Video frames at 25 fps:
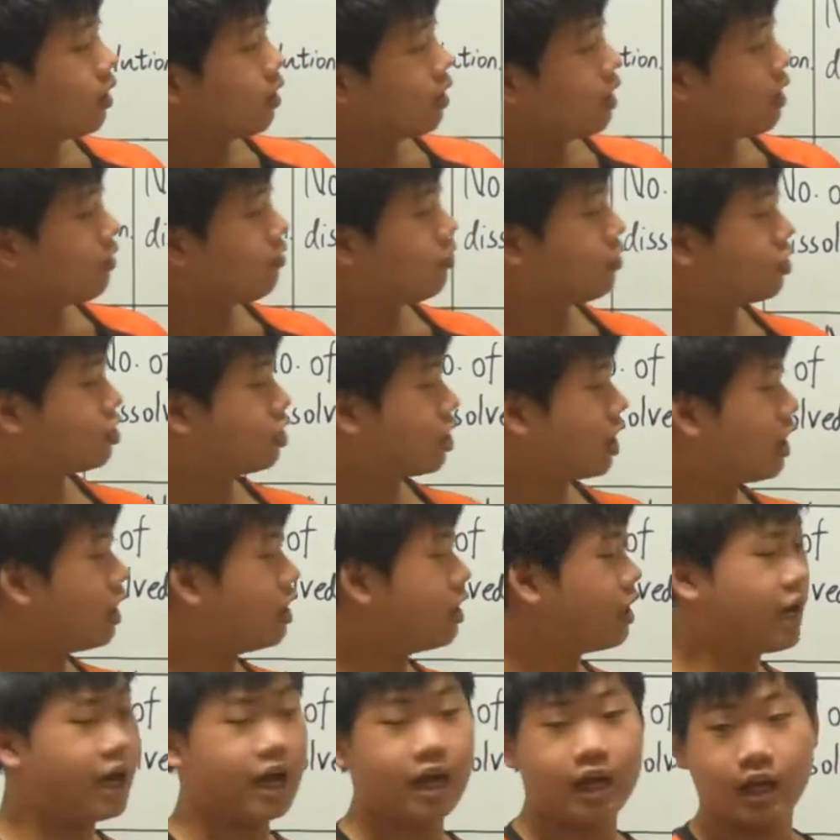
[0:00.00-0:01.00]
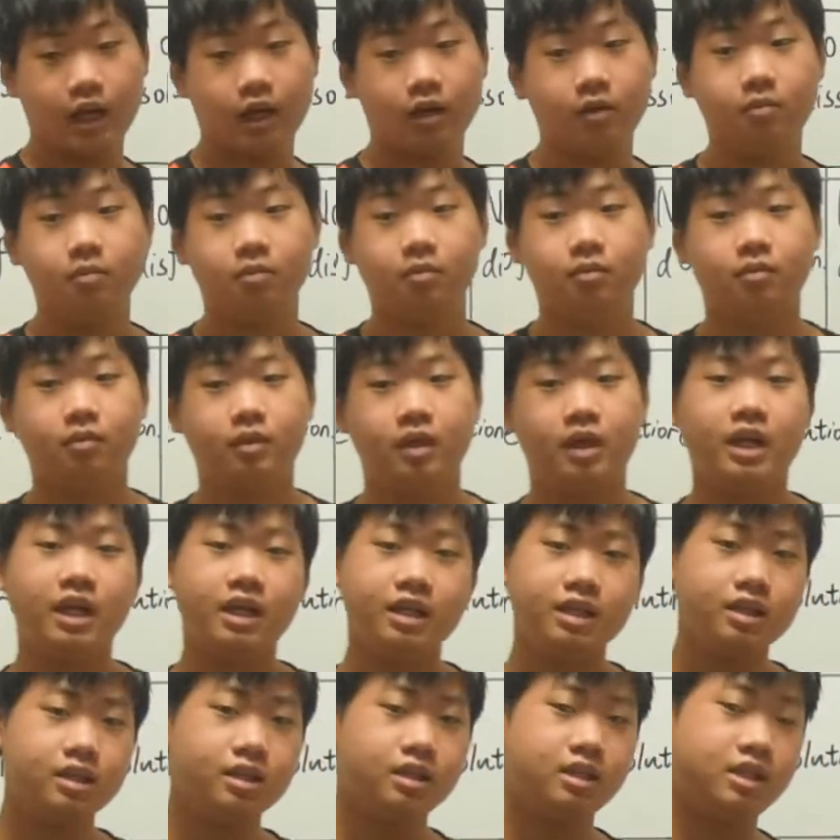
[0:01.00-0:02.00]
If you try to add up, it
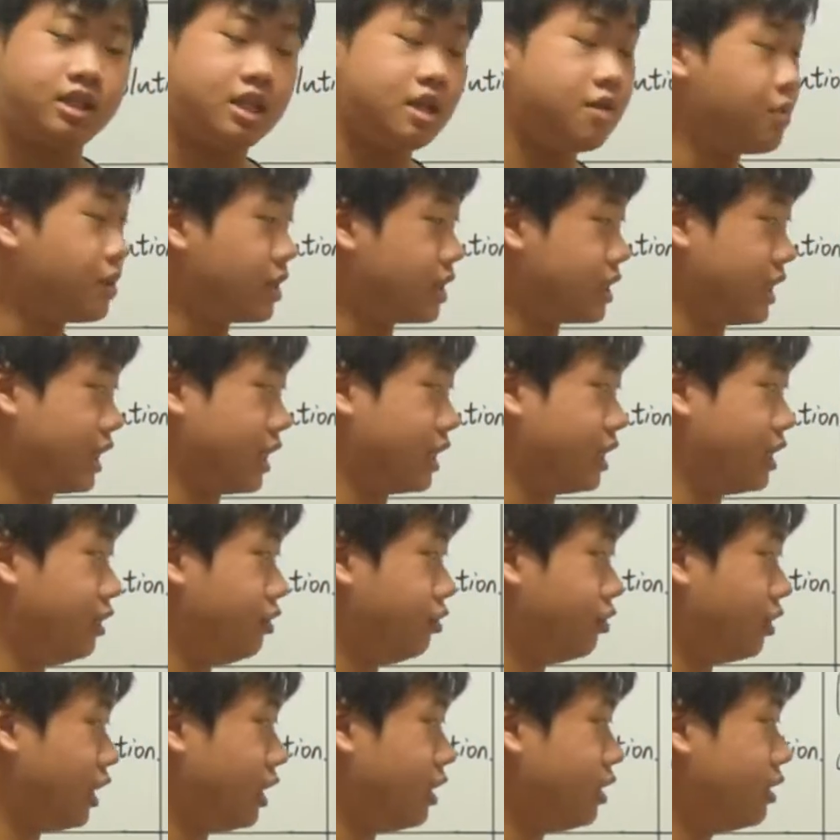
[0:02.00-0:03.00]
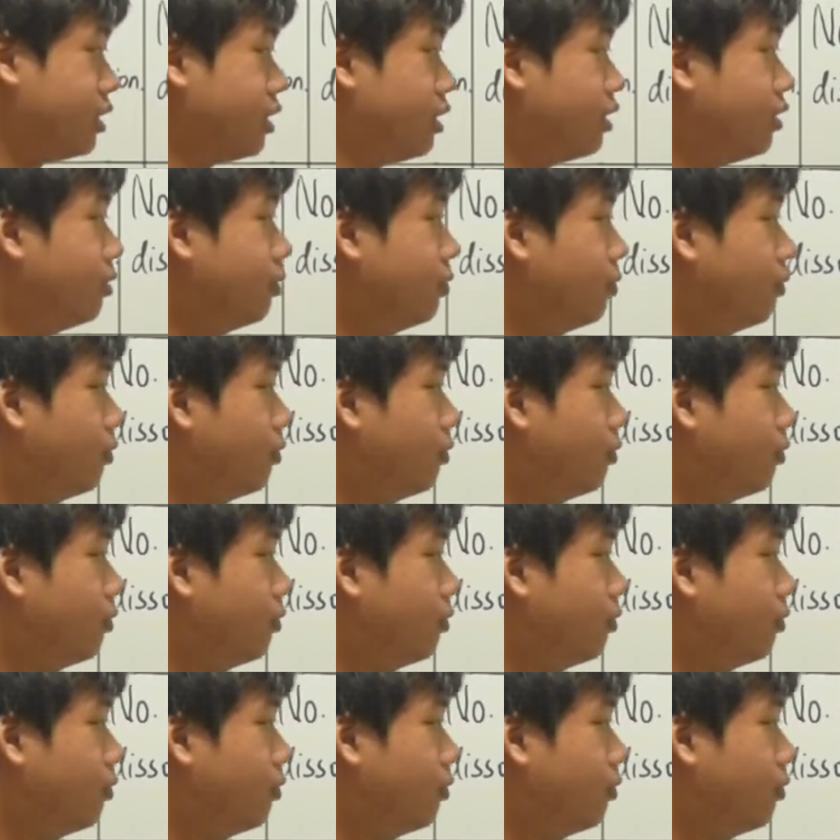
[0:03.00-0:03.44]
doesn't seem exactly right.